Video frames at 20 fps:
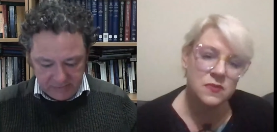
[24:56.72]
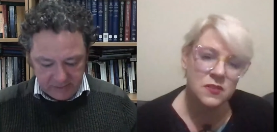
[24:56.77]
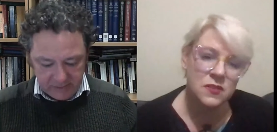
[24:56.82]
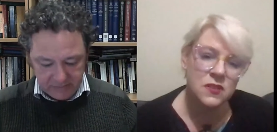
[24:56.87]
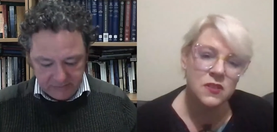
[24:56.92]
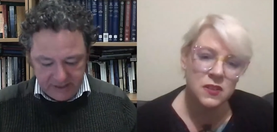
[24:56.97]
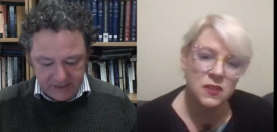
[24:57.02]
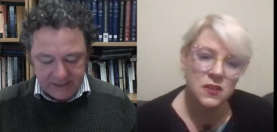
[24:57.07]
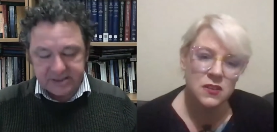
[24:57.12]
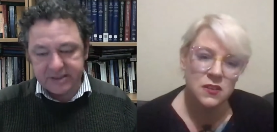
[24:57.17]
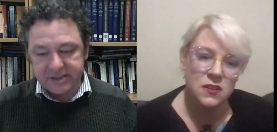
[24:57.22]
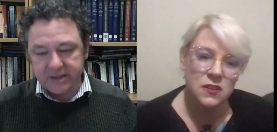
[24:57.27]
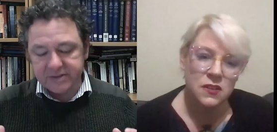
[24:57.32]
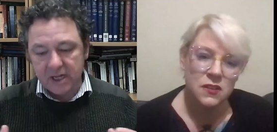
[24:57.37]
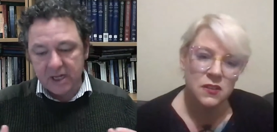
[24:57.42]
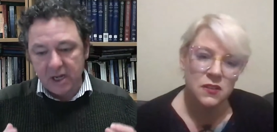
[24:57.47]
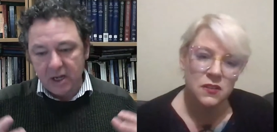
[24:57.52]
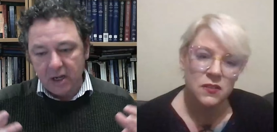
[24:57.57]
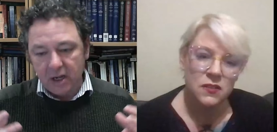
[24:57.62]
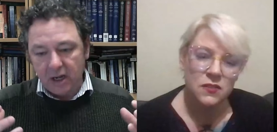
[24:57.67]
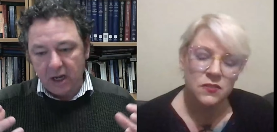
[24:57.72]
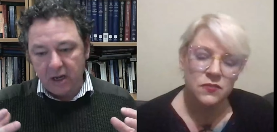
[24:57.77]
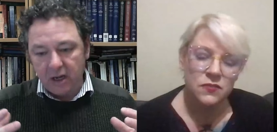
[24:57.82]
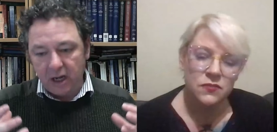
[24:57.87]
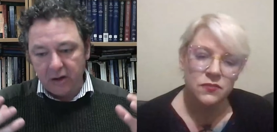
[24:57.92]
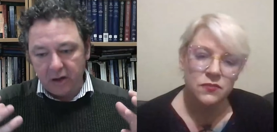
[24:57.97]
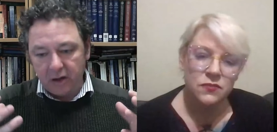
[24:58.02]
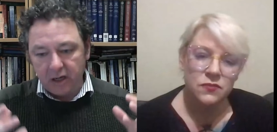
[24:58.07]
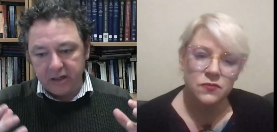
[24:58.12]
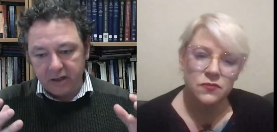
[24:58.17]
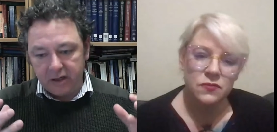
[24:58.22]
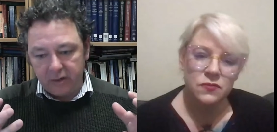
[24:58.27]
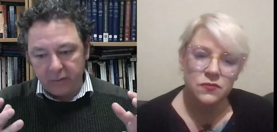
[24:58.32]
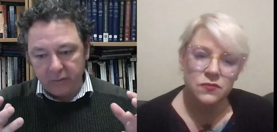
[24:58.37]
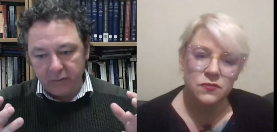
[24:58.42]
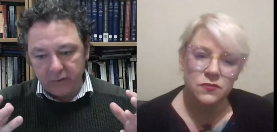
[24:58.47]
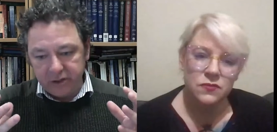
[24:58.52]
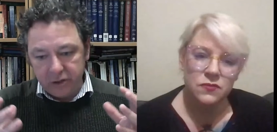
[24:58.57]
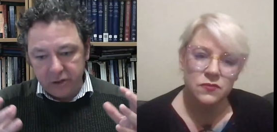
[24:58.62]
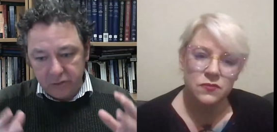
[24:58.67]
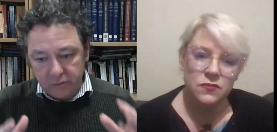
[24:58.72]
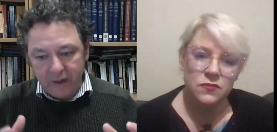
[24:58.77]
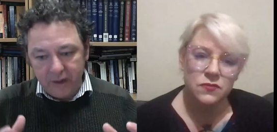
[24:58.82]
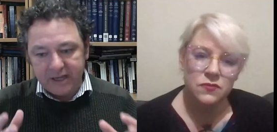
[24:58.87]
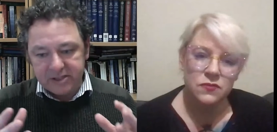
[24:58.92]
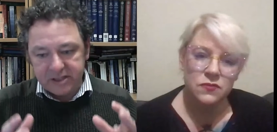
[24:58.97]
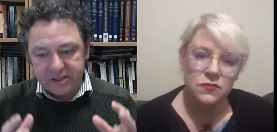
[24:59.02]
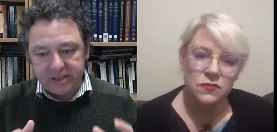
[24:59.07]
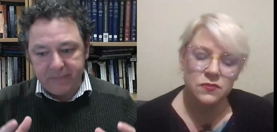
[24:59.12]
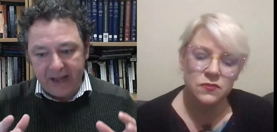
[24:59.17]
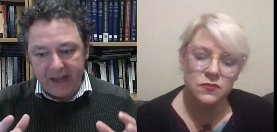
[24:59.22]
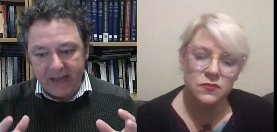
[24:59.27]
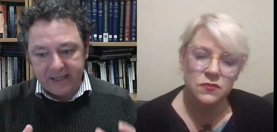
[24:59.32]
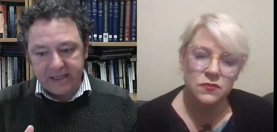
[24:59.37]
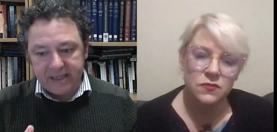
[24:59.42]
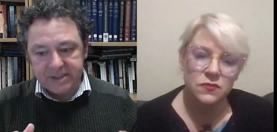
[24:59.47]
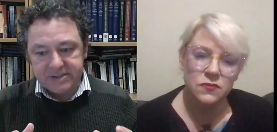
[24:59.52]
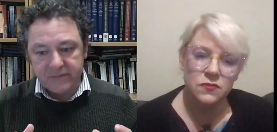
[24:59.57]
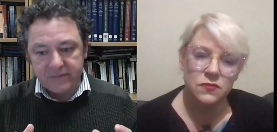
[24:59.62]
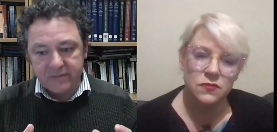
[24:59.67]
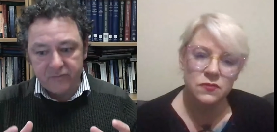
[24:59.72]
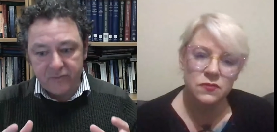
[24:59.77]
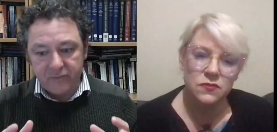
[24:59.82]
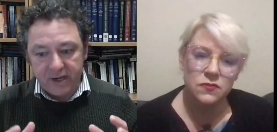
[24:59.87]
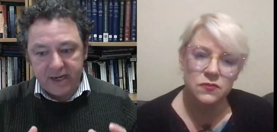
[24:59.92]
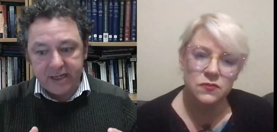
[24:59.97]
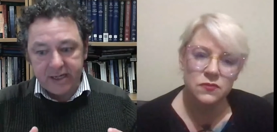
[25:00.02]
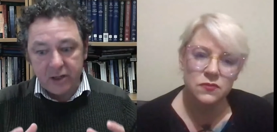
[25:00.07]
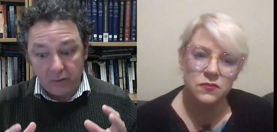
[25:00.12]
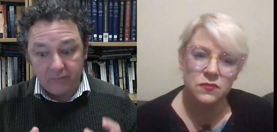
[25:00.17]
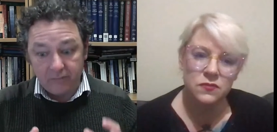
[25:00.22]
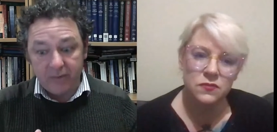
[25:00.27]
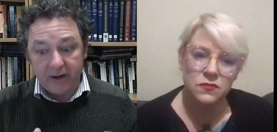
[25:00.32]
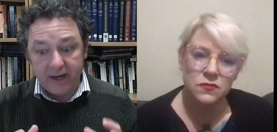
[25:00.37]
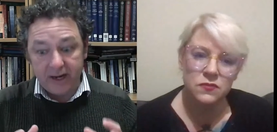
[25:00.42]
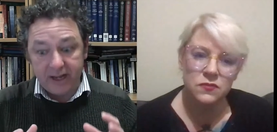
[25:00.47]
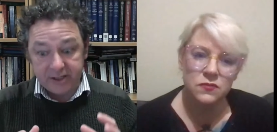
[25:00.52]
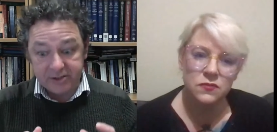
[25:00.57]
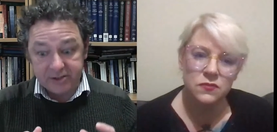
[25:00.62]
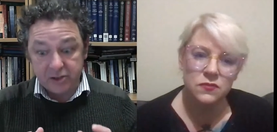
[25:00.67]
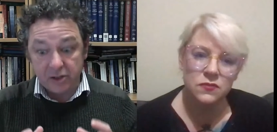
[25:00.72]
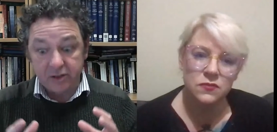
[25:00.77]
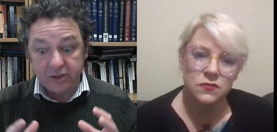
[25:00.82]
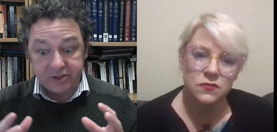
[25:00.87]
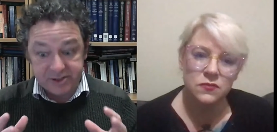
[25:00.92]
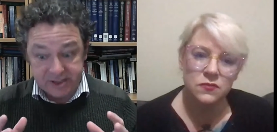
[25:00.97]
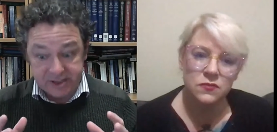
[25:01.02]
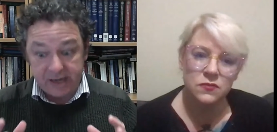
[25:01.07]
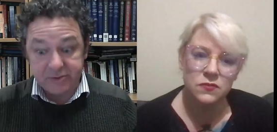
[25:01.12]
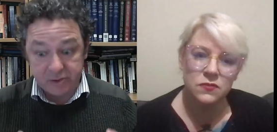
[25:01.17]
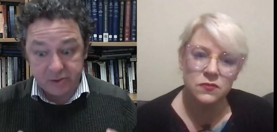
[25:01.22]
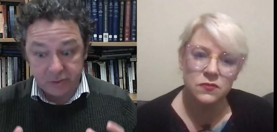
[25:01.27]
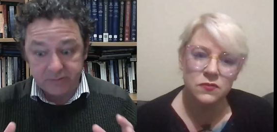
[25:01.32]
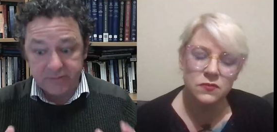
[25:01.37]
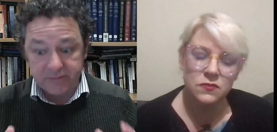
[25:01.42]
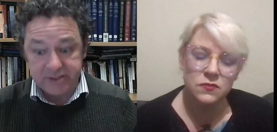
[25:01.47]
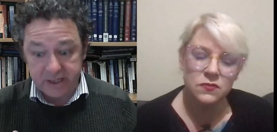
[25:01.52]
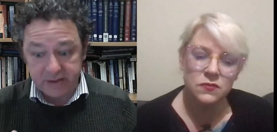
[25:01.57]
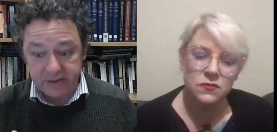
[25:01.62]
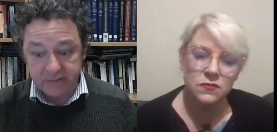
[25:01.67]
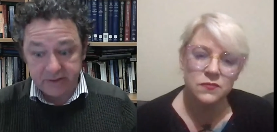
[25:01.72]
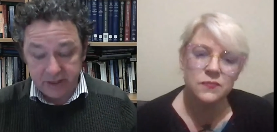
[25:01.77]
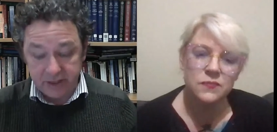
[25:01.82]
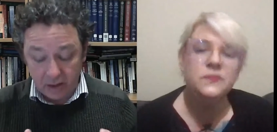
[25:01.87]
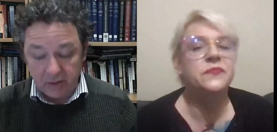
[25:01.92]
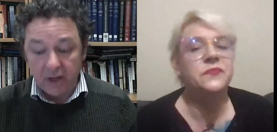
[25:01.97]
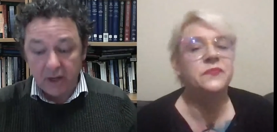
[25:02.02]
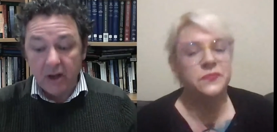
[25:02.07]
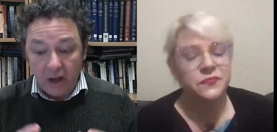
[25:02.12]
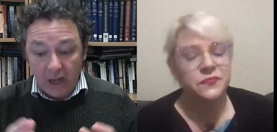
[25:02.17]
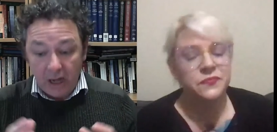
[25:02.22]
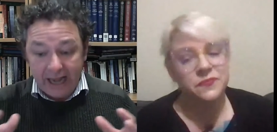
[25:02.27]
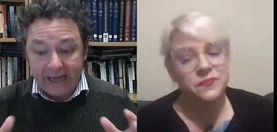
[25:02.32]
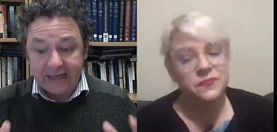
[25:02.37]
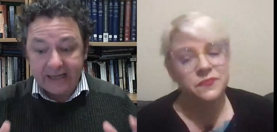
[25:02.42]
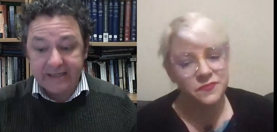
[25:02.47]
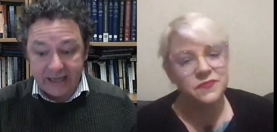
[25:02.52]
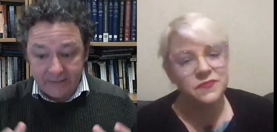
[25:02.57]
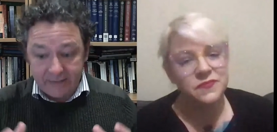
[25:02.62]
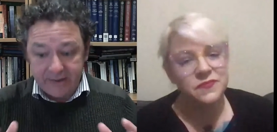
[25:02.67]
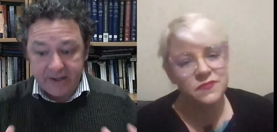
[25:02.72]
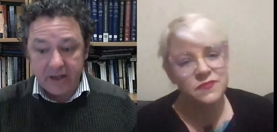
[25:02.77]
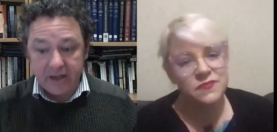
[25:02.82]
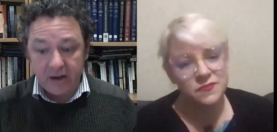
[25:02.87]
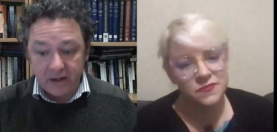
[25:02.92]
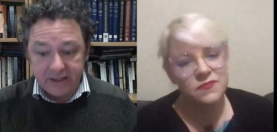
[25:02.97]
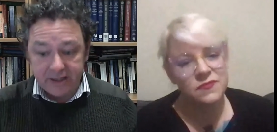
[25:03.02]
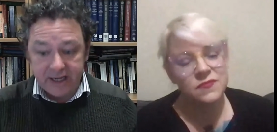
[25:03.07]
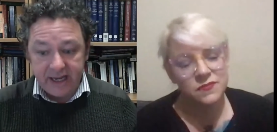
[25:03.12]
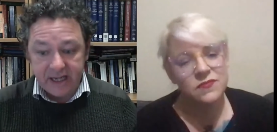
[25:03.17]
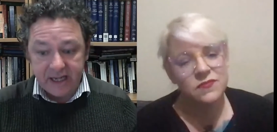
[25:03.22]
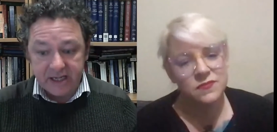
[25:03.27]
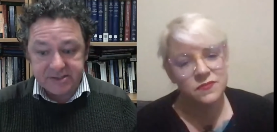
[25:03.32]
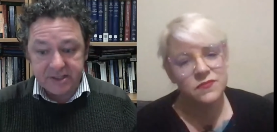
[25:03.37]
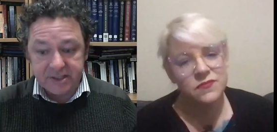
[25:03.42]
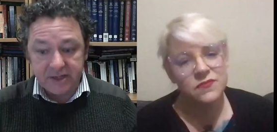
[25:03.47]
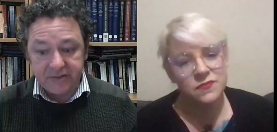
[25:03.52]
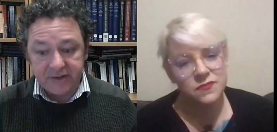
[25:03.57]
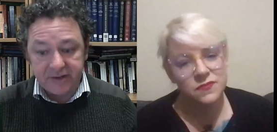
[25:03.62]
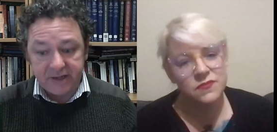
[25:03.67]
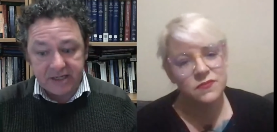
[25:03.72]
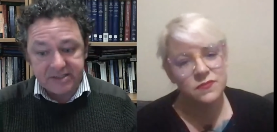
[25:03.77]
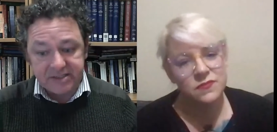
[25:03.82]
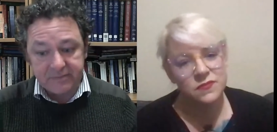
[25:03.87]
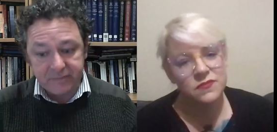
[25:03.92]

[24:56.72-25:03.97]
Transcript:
Speaker 1: real negatives, I, I, I, you actually pack in some really complex conceptual material, you know, academic ideas, and I think